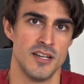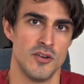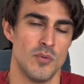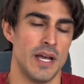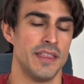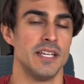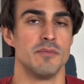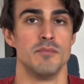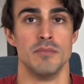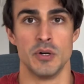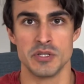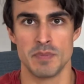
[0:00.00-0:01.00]
Well, I think
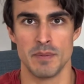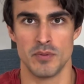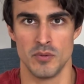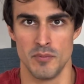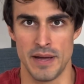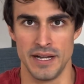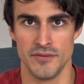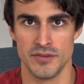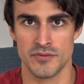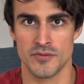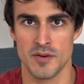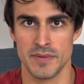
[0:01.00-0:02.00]
most people will benefit
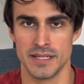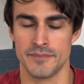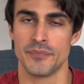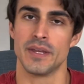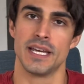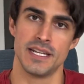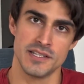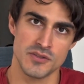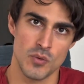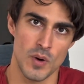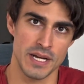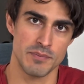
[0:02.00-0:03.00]
from it. It is
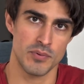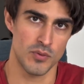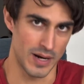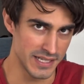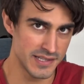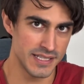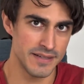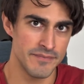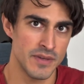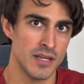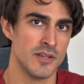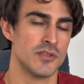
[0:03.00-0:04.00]
quite pricey.
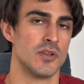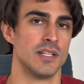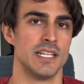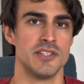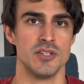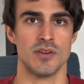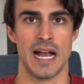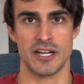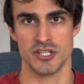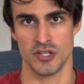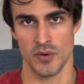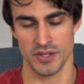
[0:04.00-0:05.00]
So unless you're
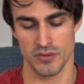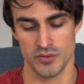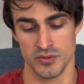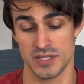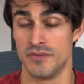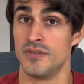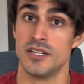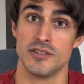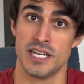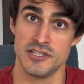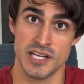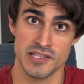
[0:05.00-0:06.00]
actually going through severe
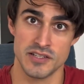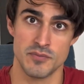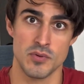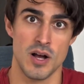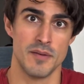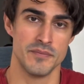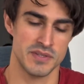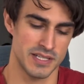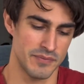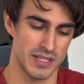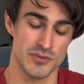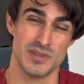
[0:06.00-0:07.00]
digestive problems,
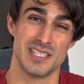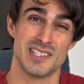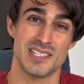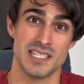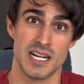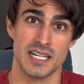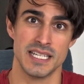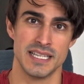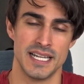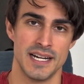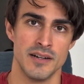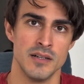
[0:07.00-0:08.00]
something's really stuck in
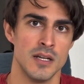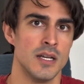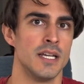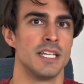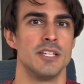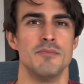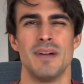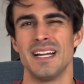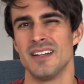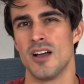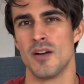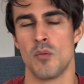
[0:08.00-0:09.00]
there, you might
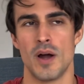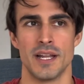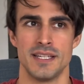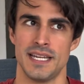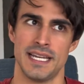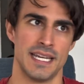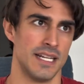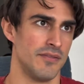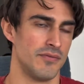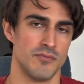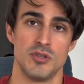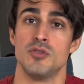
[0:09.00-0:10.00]
not want to take it if
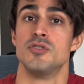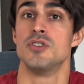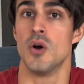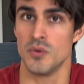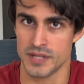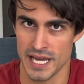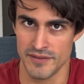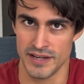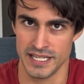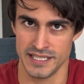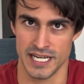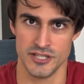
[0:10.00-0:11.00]
you don't have
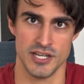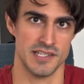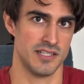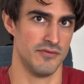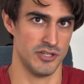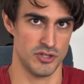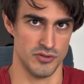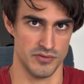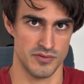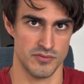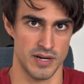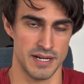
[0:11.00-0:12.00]
any digestive
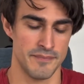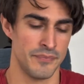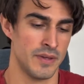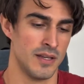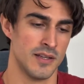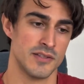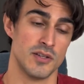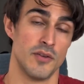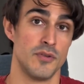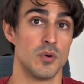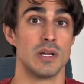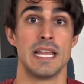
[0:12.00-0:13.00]
issues, right? So if
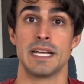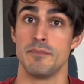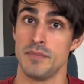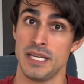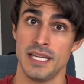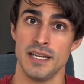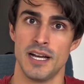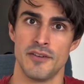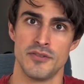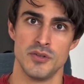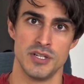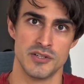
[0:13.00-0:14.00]
you were like me a
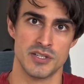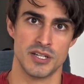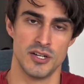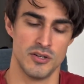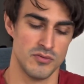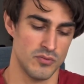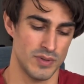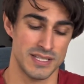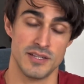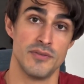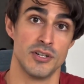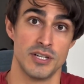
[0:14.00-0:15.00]
few years ago with
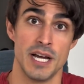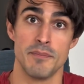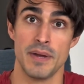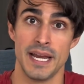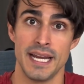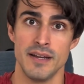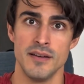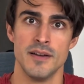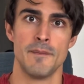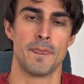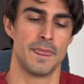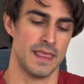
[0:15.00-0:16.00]
severe gut pain,
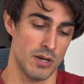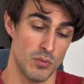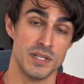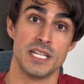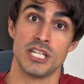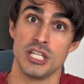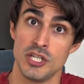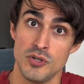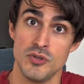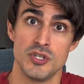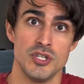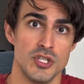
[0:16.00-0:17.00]
there was a
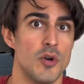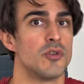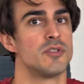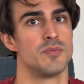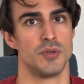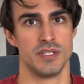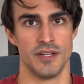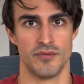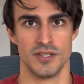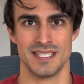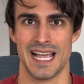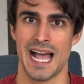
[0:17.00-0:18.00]
huge noticeable
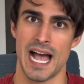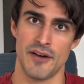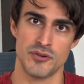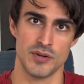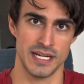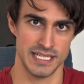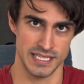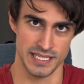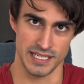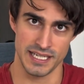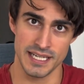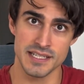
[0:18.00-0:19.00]
difference after I did
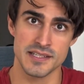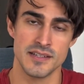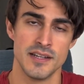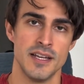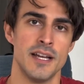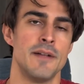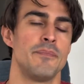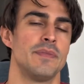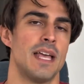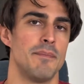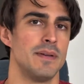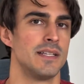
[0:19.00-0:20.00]
the kit.
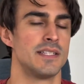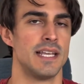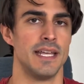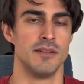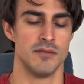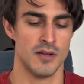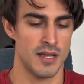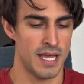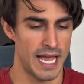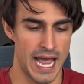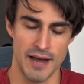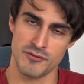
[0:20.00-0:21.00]
That being said,
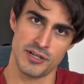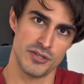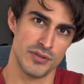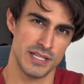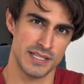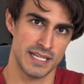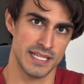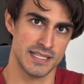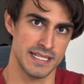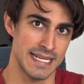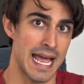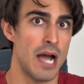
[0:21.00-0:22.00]
after I do these kits
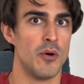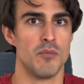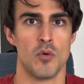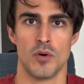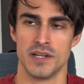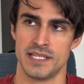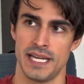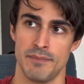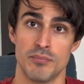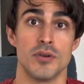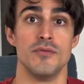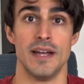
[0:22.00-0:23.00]
now more as a
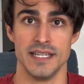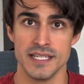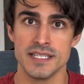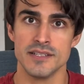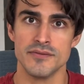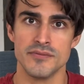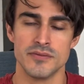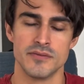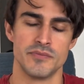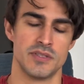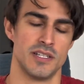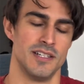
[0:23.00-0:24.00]
preventative,
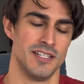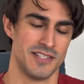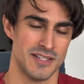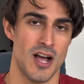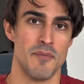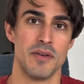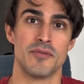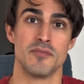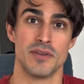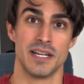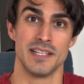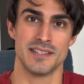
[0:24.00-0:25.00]
to stop me from
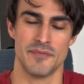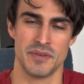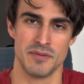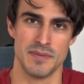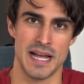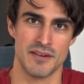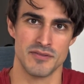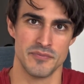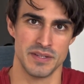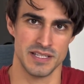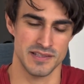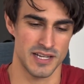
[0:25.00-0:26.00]
bringing something back from
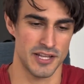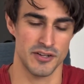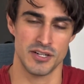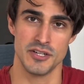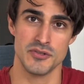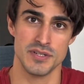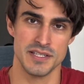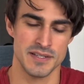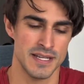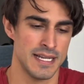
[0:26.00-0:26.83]
these other countries.